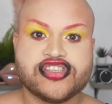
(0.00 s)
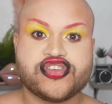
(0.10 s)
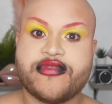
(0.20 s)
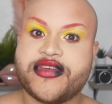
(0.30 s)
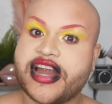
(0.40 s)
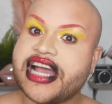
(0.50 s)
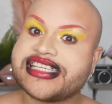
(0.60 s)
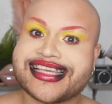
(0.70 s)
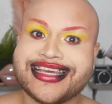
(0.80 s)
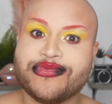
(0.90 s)
So if you're
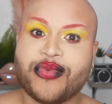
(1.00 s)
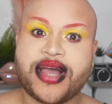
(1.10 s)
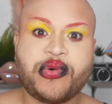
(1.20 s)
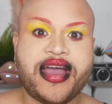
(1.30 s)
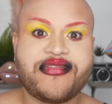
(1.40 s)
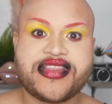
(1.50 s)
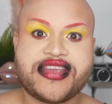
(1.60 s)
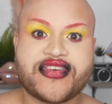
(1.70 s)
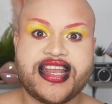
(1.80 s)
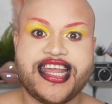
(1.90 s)
asking, why do I have a
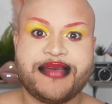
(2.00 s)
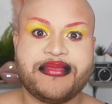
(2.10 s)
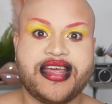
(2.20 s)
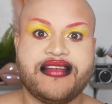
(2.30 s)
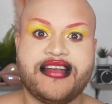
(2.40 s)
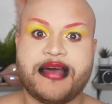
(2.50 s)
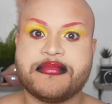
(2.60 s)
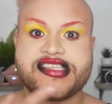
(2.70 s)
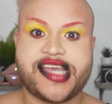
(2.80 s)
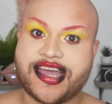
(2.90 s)
different lip than a
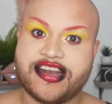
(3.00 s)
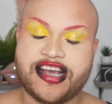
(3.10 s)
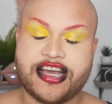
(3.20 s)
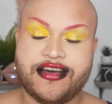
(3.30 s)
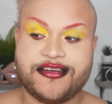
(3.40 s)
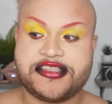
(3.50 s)
second ago?